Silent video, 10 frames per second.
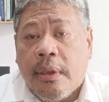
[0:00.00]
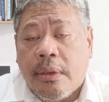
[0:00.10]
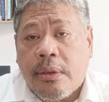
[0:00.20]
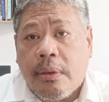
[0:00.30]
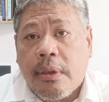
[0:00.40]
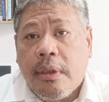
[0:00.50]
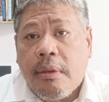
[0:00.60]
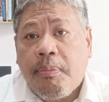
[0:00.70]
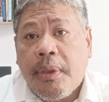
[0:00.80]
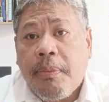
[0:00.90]
So
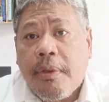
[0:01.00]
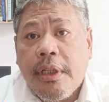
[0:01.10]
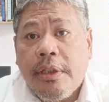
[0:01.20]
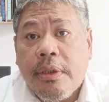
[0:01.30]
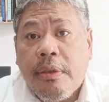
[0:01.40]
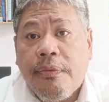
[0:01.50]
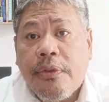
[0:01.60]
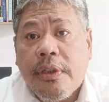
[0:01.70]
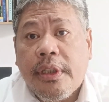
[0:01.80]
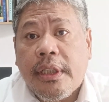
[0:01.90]
in preparation
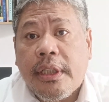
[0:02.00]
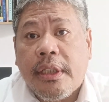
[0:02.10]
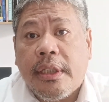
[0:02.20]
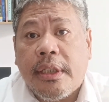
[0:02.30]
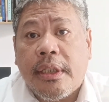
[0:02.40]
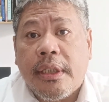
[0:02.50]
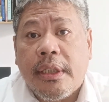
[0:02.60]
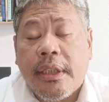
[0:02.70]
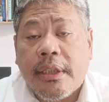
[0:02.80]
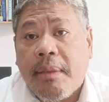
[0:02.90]
for the
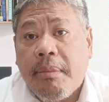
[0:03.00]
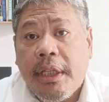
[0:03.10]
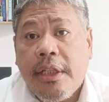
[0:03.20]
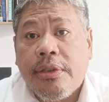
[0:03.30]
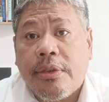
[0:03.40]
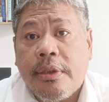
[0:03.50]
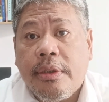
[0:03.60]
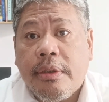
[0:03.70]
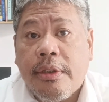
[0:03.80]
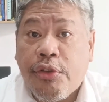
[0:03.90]

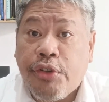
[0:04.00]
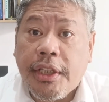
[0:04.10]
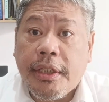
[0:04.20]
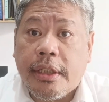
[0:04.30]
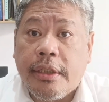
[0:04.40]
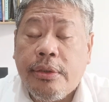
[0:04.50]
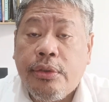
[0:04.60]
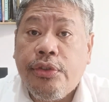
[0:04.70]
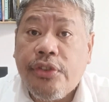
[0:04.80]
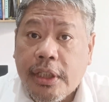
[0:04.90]
examination, theoretical,
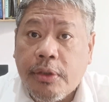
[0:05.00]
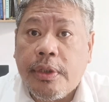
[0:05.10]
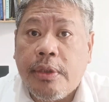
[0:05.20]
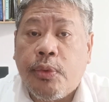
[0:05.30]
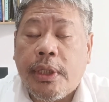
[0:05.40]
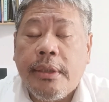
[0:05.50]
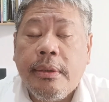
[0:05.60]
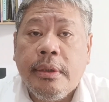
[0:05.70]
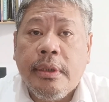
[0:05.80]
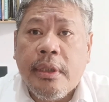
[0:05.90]
to sit in one,
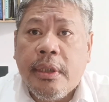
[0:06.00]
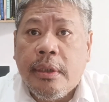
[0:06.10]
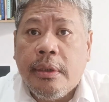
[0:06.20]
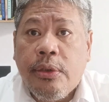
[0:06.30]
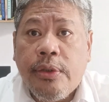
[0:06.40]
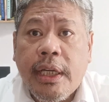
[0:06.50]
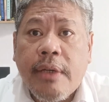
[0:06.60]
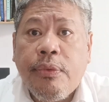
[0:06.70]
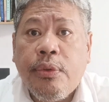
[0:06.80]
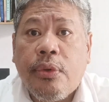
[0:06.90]
you
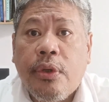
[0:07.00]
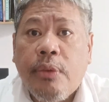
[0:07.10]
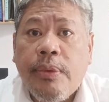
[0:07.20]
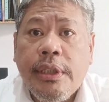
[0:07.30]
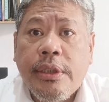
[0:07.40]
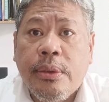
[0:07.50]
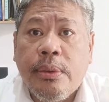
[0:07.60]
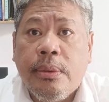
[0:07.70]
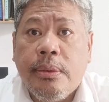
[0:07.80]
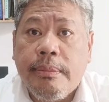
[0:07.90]
have to always
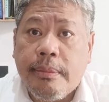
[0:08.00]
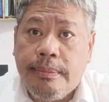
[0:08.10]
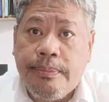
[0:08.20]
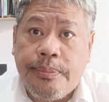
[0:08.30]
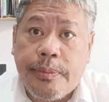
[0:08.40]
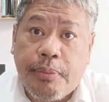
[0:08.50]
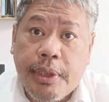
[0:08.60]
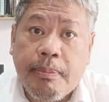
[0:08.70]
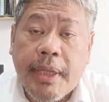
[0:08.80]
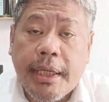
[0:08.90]
do
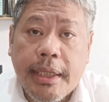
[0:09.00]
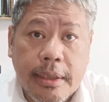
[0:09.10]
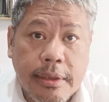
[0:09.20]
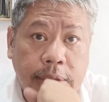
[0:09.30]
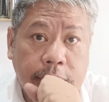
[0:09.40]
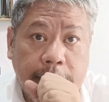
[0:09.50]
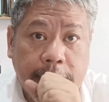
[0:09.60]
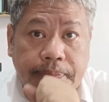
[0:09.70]
pre-planning. Excuse me.